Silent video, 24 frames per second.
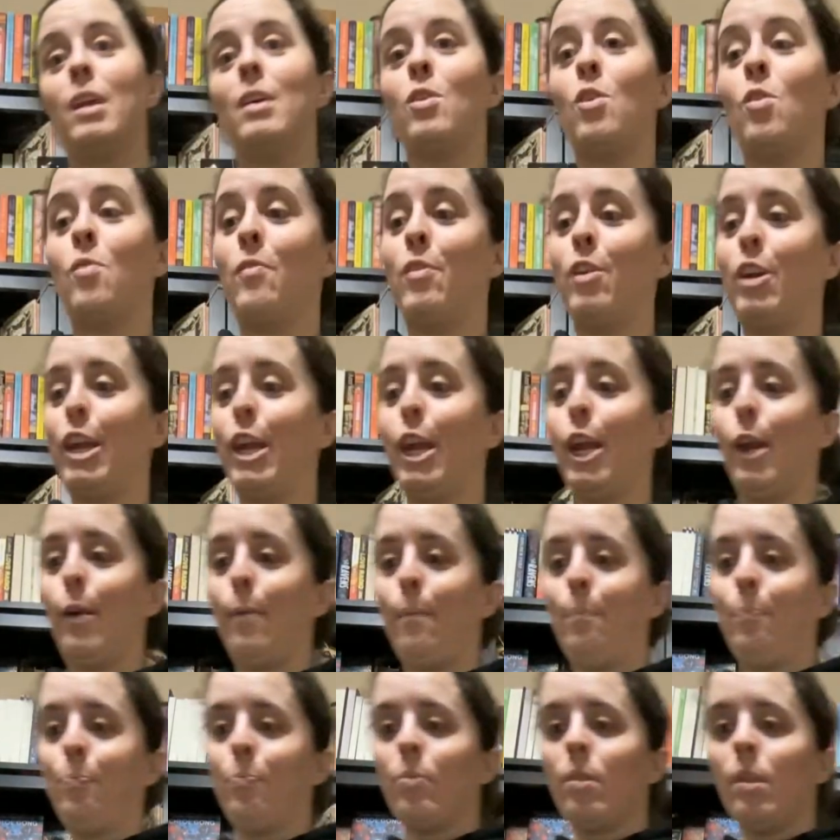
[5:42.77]
over here.
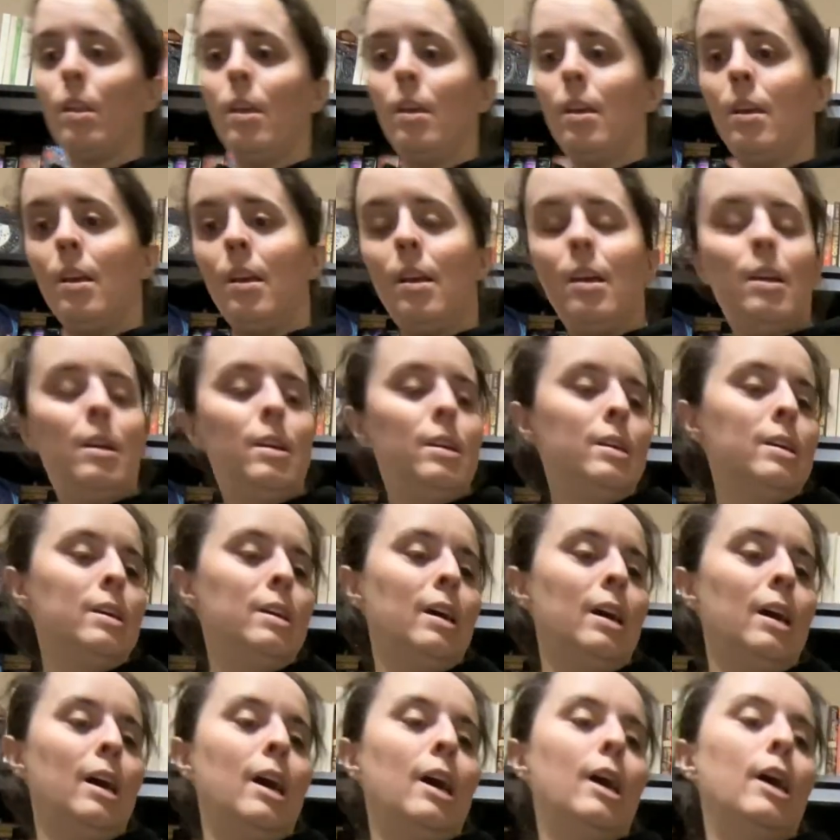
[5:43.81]

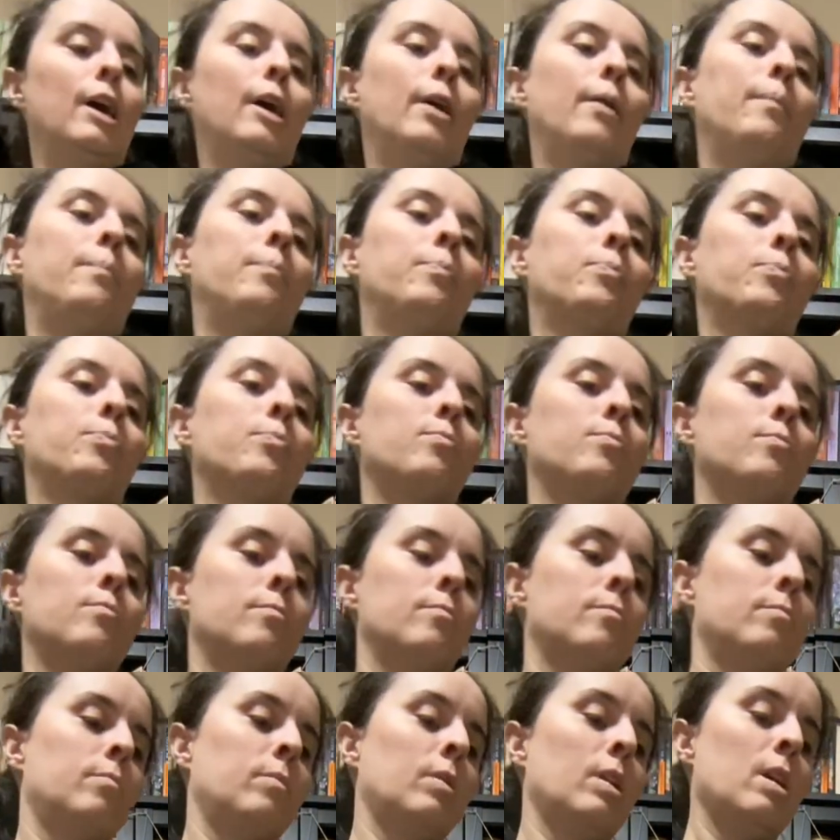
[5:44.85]
And
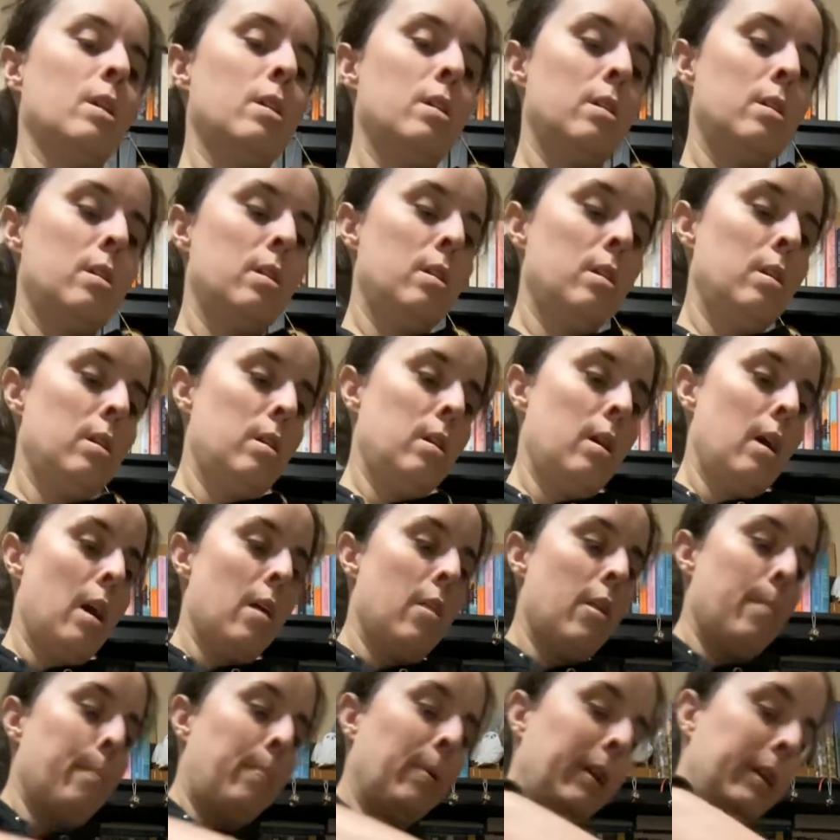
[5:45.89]

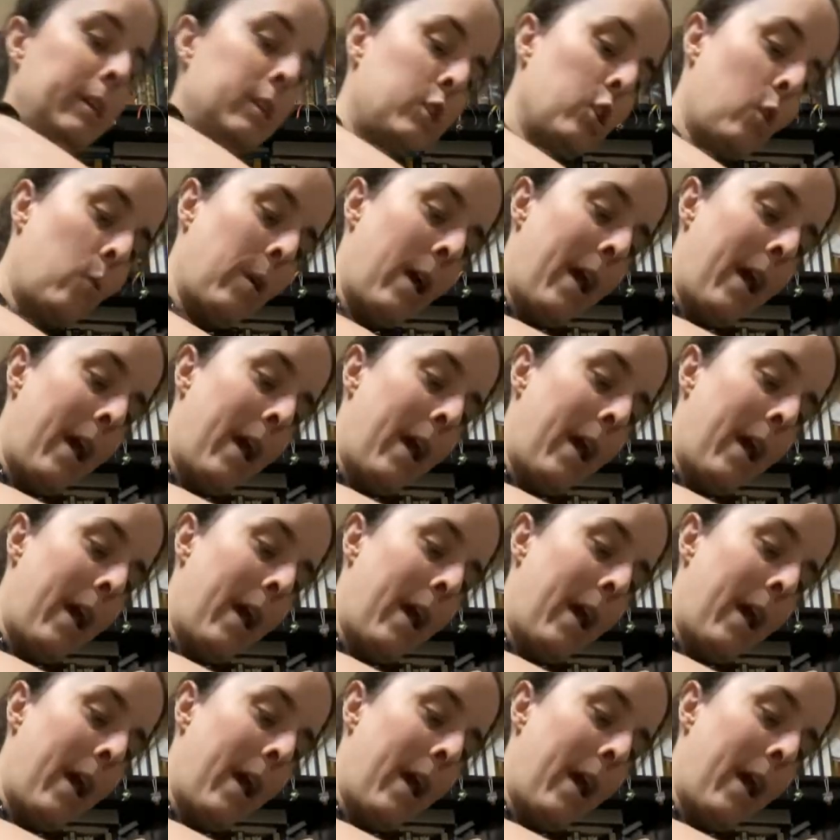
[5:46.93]
then please don't